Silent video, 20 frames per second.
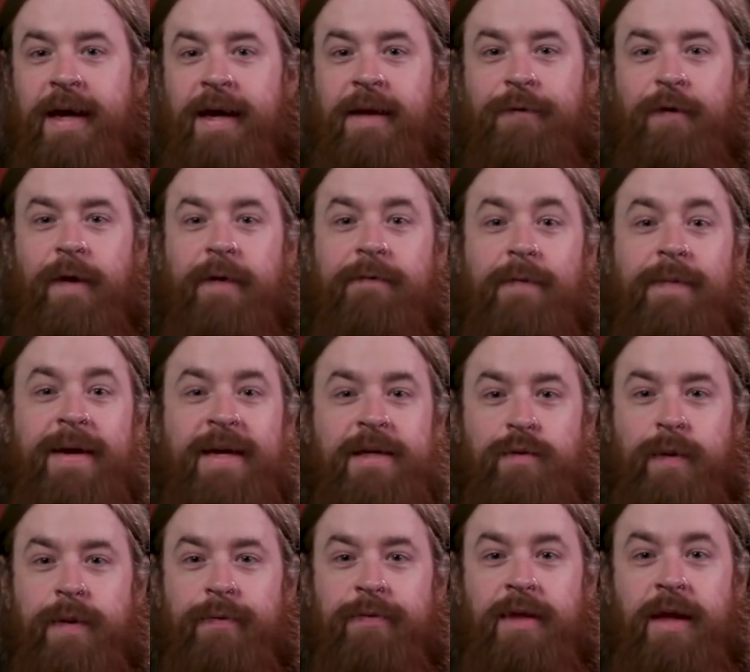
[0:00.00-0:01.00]
and if you have the
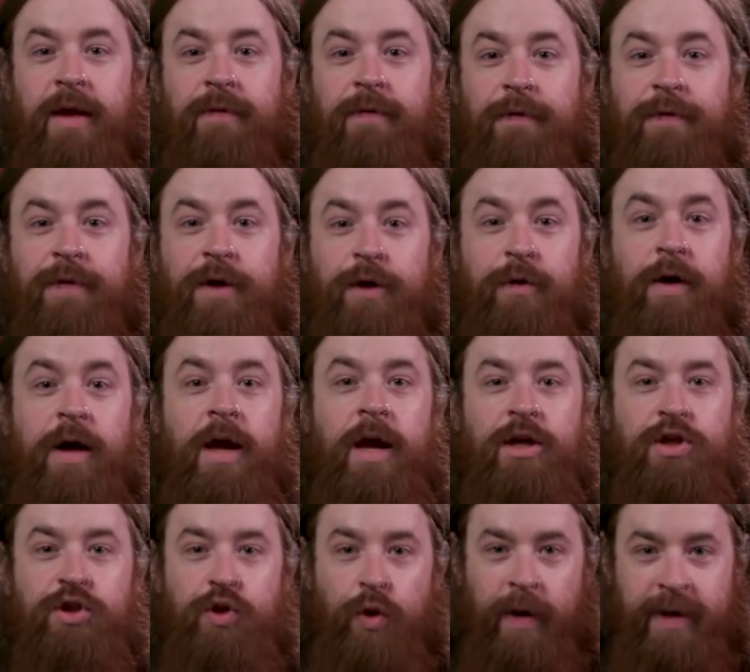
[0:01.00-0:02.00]
means, we would love if you
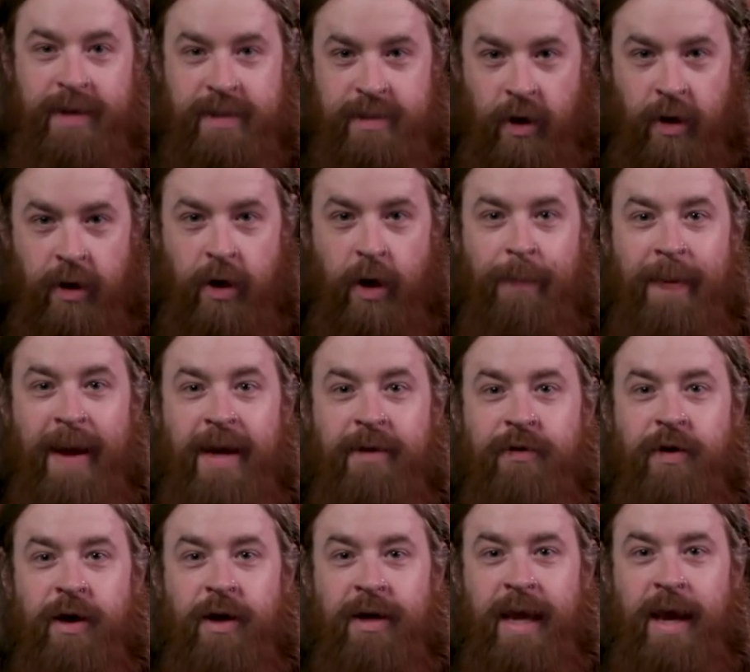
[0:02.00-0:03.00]
joined us on our
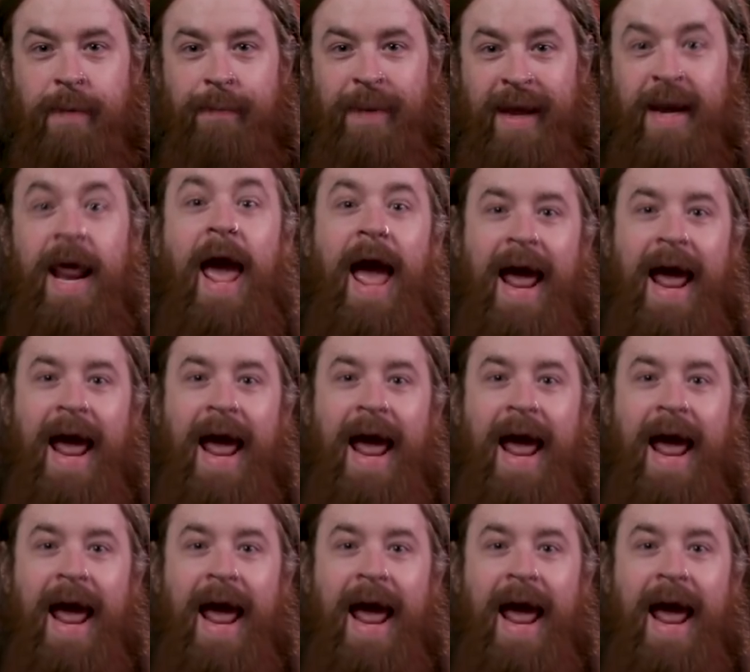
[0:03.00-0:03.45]
Patreon campaign